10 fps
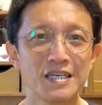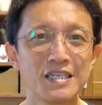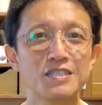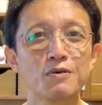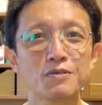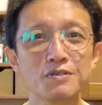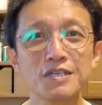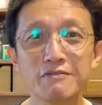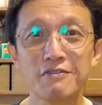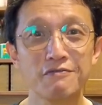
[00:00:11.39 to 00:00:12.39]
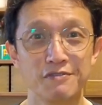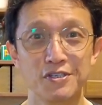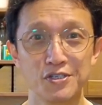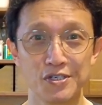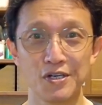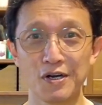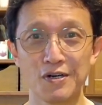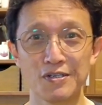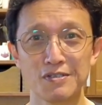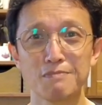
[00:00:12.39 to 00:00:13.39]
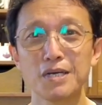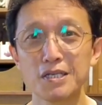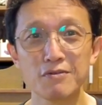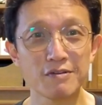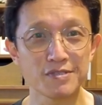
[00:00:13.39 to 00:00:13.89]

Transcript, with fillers: It is also even featured on the menu